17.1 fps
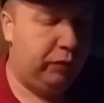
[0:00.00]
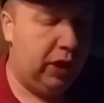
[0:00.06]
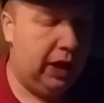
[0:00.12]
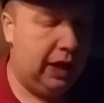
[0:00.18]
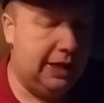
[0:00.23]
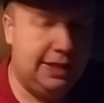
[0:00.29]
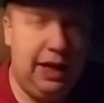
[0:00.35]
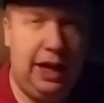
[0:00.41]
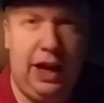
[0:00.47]

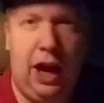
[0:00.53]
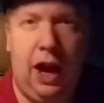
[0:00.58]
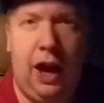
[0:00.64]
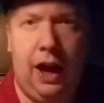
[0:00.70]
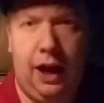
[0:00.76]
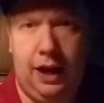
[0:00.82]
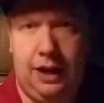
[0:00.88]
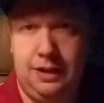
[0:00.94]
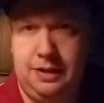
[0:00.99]
it's not
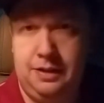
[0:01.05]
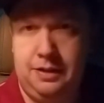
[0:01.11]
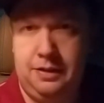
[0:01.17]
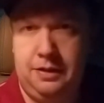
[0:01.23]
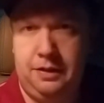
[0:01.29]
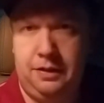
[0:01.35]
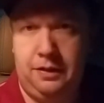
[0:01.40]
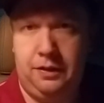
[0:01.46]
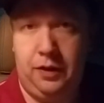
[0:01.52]
hot
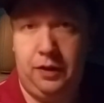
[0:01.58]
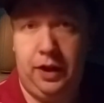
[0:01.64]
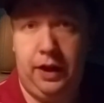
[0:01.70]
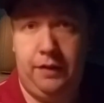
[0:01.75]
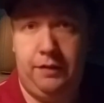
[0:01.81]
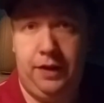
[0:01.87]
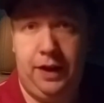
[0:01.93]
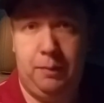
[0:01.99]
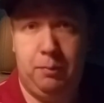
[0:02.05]
that I've
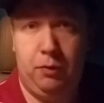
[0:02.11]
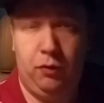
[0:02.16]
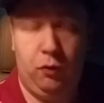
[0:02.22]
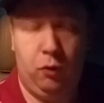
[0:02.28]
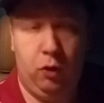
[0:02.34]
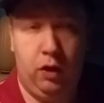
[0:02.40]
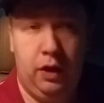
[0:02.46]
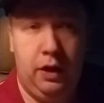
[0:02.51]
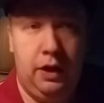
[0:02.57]
had
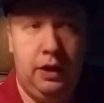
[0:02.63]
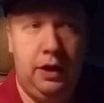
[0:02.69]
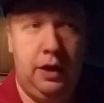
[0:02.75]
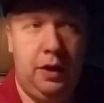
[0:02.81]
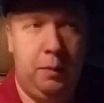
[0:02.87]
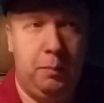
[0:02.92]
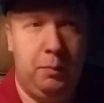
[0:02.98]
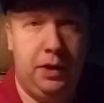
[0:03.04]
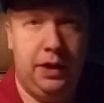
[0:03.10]
before,
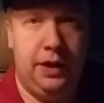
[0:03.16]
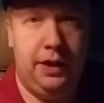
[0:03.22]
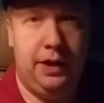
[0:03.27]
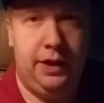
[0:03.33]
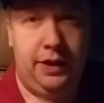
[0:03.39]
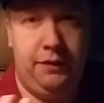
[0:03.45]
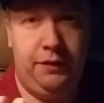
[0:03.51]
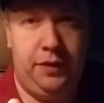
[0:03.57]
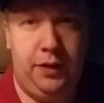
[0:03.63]
but
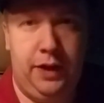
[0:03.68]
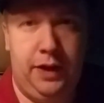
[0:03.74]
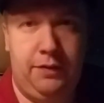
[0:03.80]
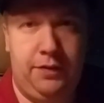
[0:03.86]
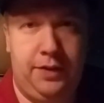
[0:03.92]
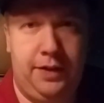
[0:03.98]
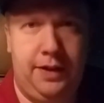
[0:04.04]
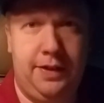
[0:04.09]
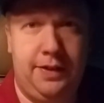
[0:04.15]
if you have
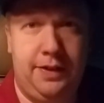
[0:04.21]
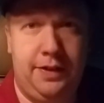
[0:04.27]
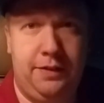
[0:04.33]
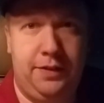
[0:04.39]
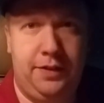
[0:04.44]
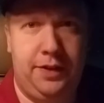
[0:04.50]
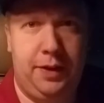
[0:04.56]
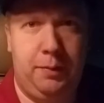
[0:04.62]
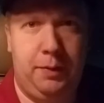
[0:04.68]
sensitive
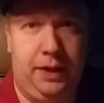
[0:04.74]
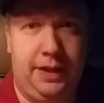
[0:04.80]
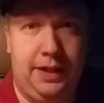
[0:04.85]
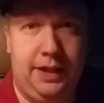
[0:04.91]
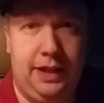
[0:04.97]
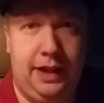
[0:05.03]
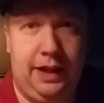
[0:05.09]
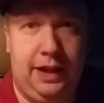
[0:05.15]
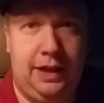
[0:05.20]
stomach to
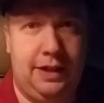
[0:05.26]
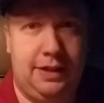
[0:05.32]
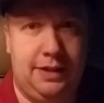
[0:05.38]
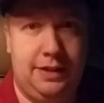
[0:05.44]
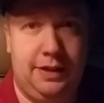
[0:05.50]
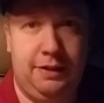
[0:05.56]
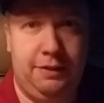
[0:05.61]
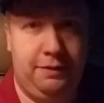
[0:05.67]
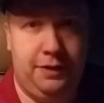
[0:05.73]
that kind of
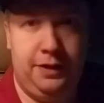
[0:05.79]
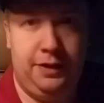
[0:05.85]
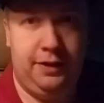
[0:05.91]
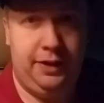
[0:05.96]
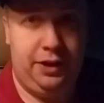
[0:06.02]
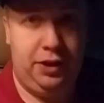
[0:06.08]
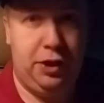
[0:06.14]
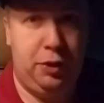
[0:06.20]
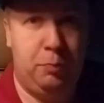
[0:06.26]
stuff,
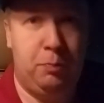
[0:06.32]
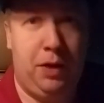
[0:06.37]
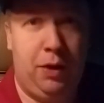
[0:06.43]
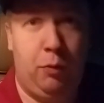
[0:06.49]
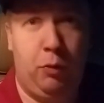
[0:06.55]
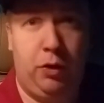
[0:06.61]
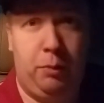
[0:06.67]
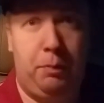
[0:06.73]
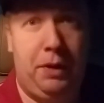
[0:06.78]
you might
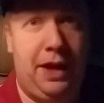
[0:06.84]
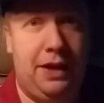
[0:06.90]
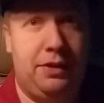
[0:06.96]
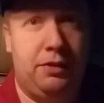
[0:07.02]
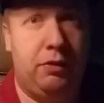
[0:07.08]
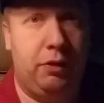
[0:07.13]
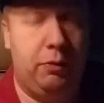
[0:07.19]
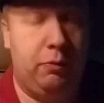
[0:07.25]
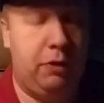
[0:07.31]
want to pass on
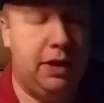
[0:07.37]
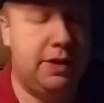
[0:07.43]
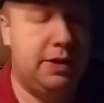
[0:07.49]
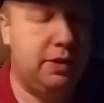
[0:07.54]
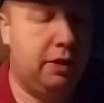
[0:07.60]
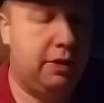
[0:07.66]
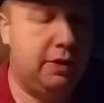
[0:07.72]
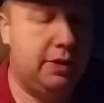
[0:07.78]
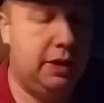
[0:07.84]
the red
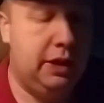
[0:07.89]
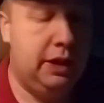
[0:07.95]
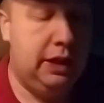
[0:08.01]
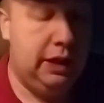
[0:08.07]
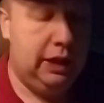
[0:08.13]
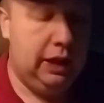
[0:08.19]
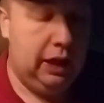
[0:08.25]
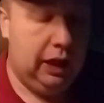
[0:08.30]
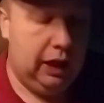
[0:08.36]
sauce,
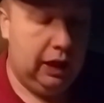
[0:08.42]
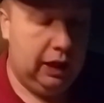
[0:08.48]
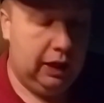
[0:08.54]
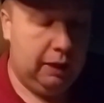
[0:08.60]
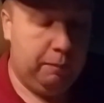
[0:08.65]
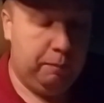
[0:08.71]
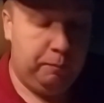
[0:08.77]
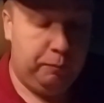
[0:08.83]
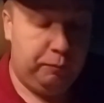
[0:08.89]

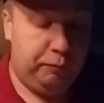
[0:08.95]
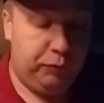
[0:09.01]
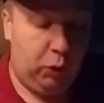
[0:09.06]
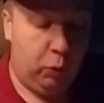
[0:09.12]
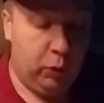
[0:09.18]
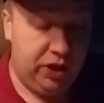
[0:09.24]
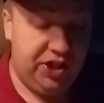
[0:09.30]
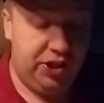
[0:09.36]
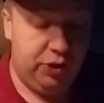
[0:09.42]

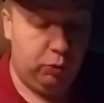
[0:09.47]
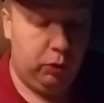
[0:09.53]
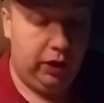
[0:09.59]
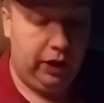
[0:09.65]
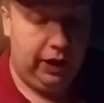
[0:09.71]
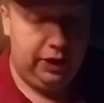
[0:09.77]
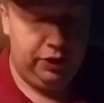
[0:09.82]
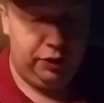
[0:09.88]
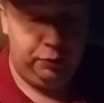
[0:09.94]
which is what I do.